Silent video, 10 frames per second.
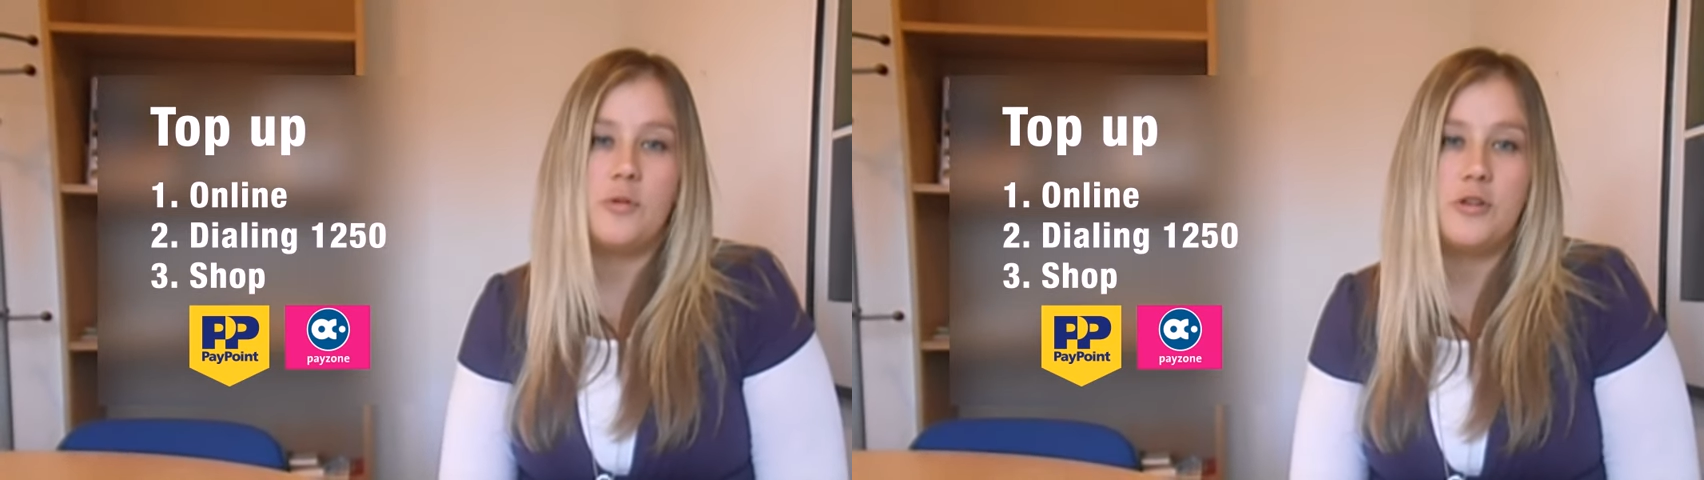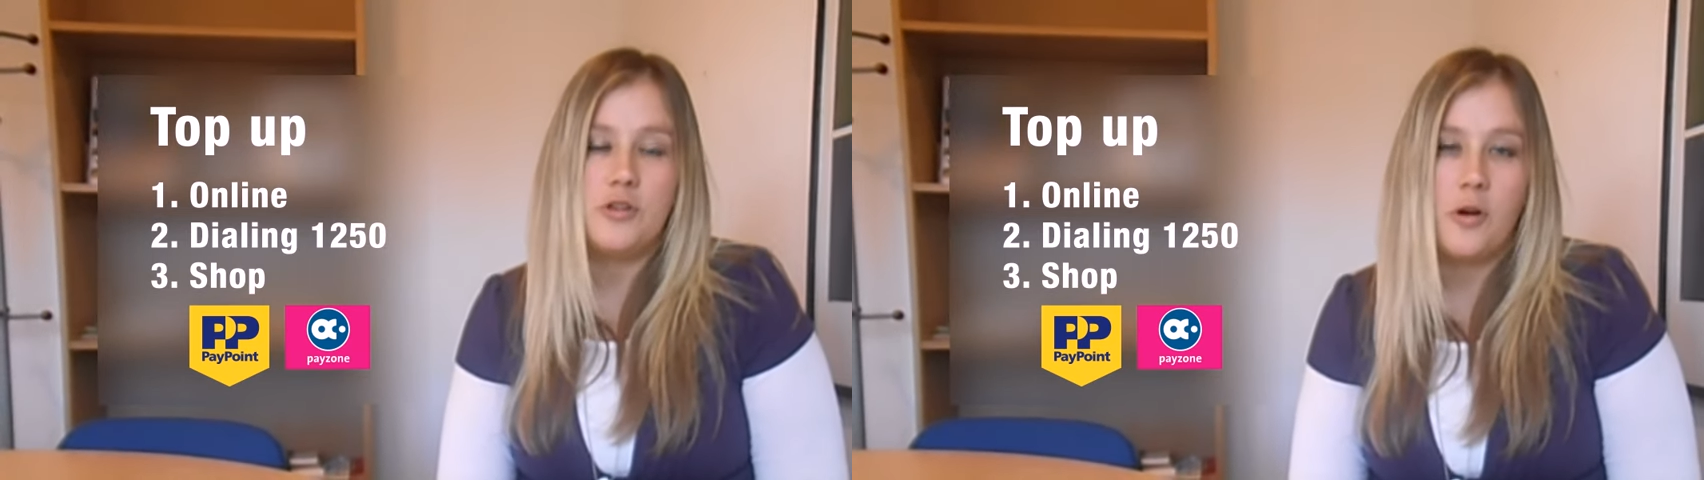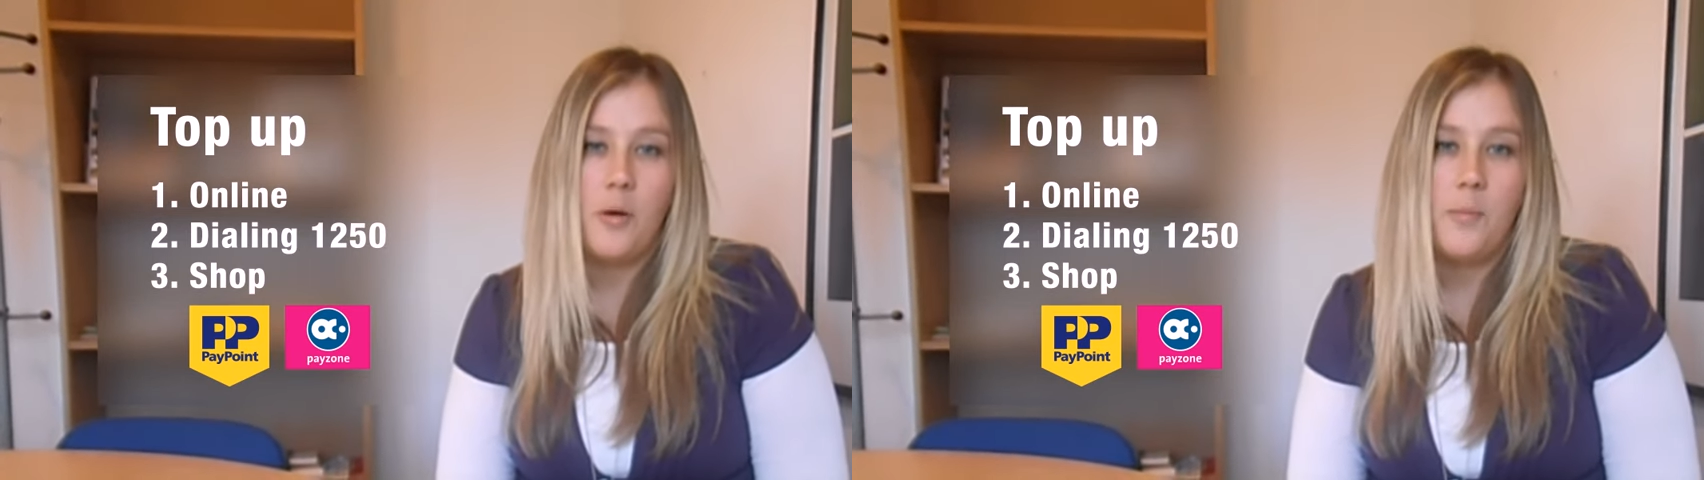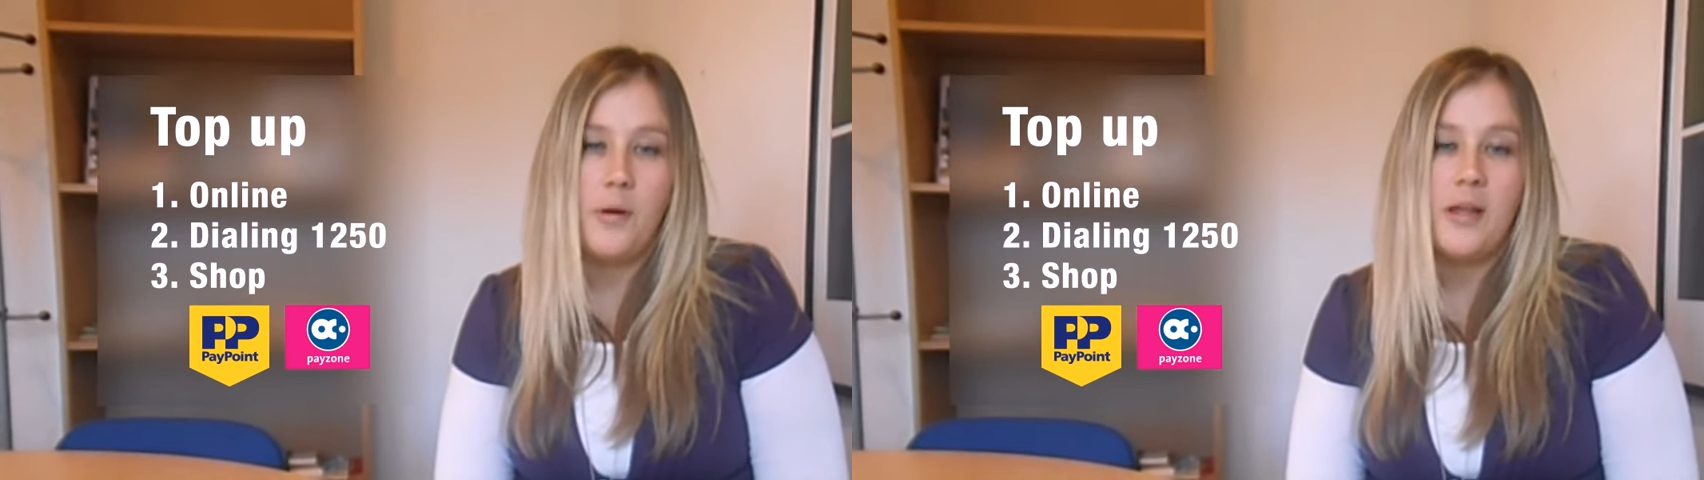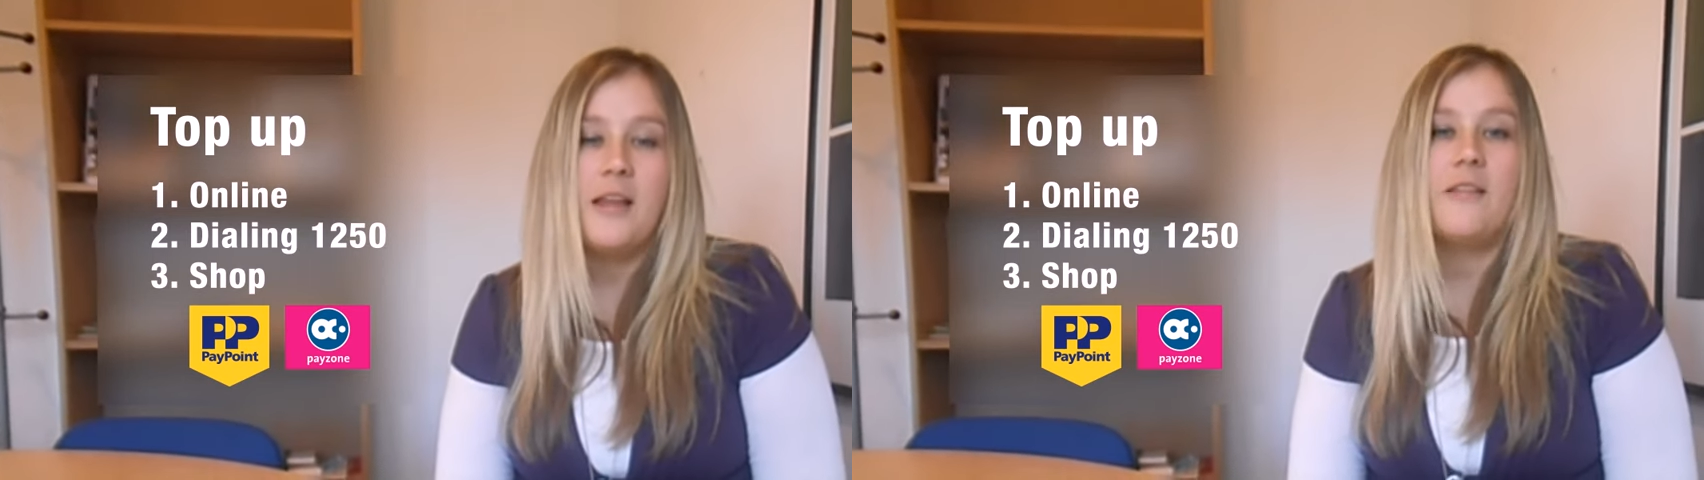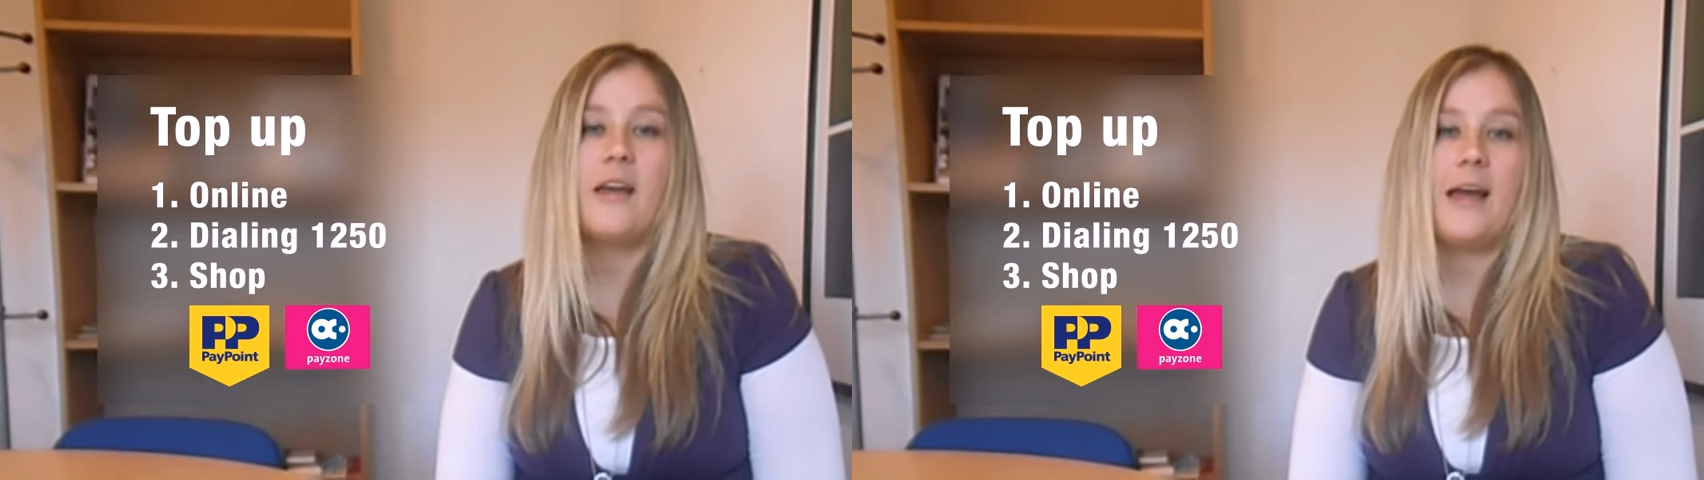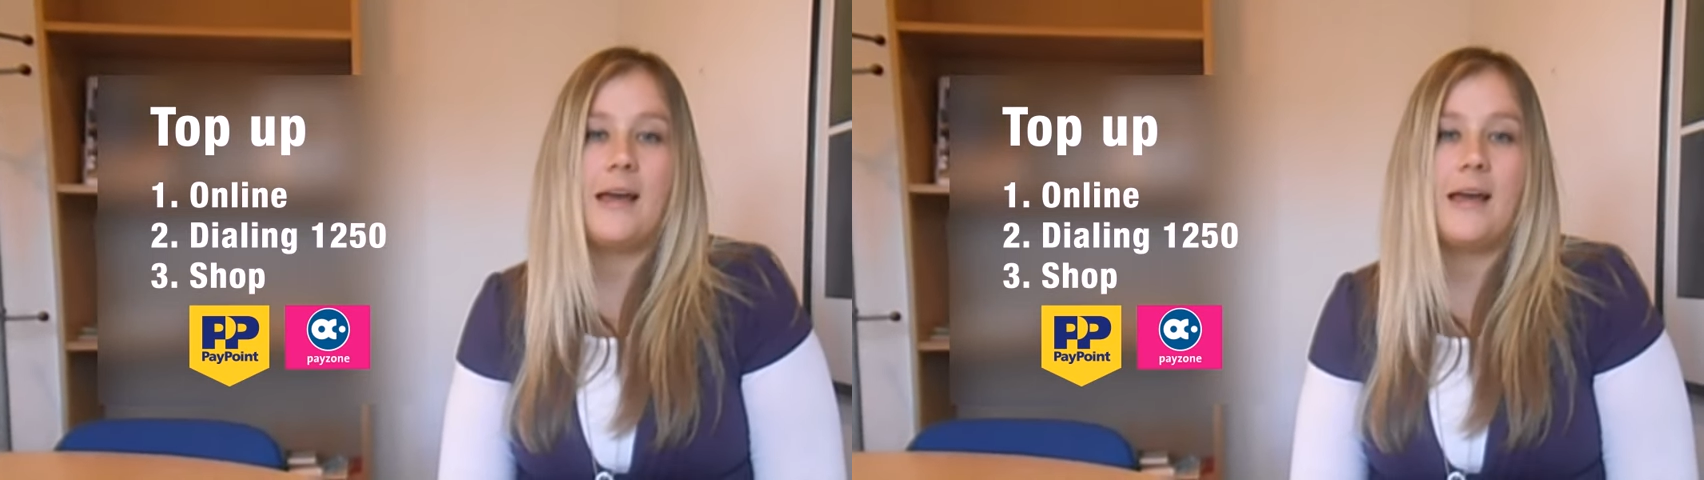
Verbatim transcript: a shop that